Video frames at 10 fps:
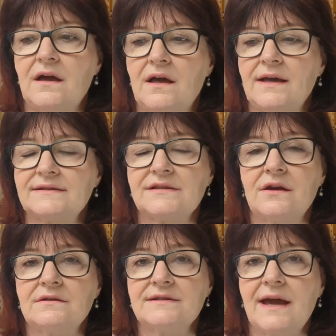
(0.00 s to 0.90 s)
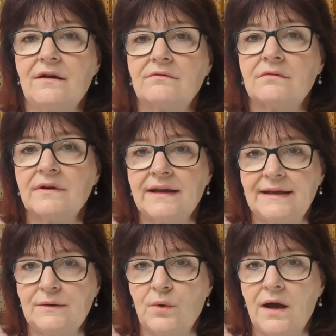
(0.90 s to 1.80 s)
has turned out
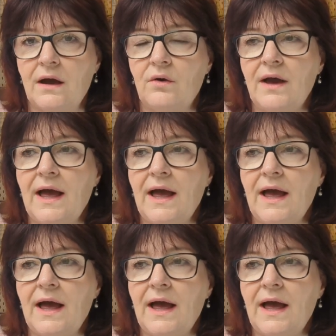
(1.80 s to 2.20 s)
really well.